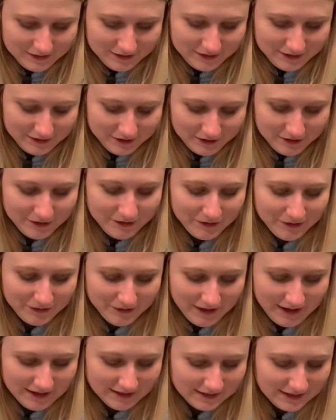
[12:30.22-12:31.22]

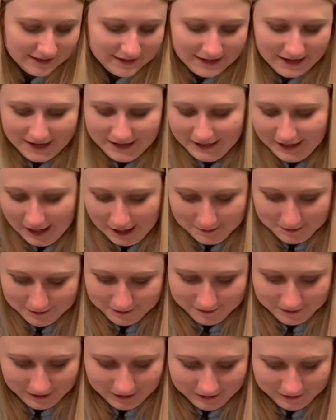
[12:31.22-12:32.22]
So as I said, came
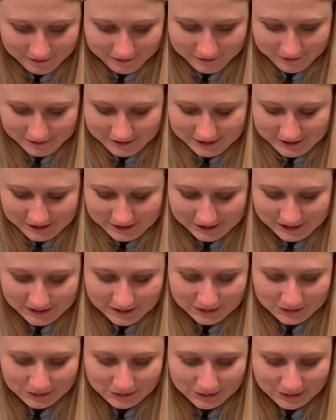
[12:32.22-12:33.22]
in fall of
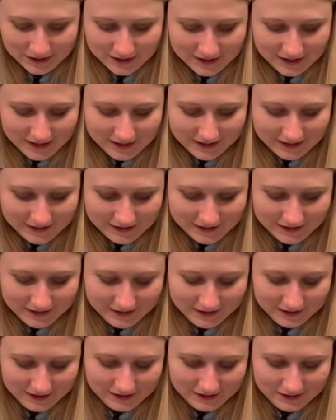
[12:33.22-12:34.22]
52.
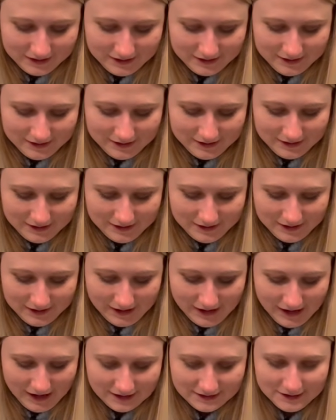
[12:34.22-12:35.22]
It
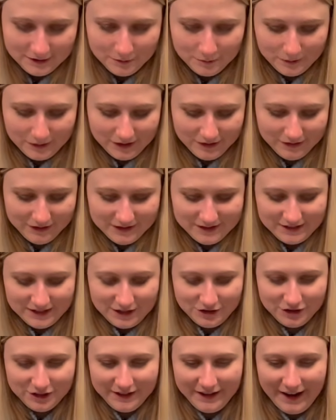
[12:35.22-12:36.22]
has the
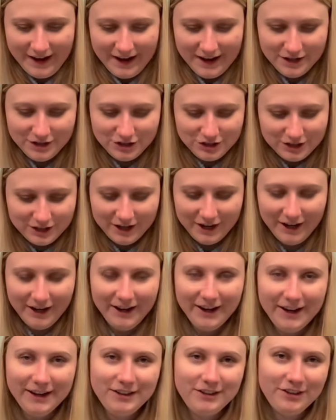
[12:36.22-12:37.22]
winterization hatch.
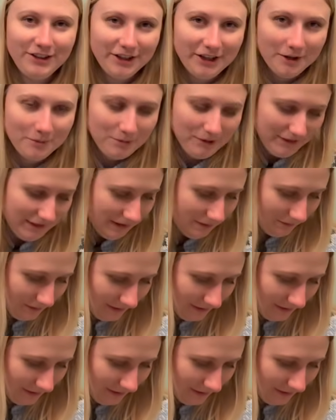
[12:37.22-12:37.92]
I had to look up what that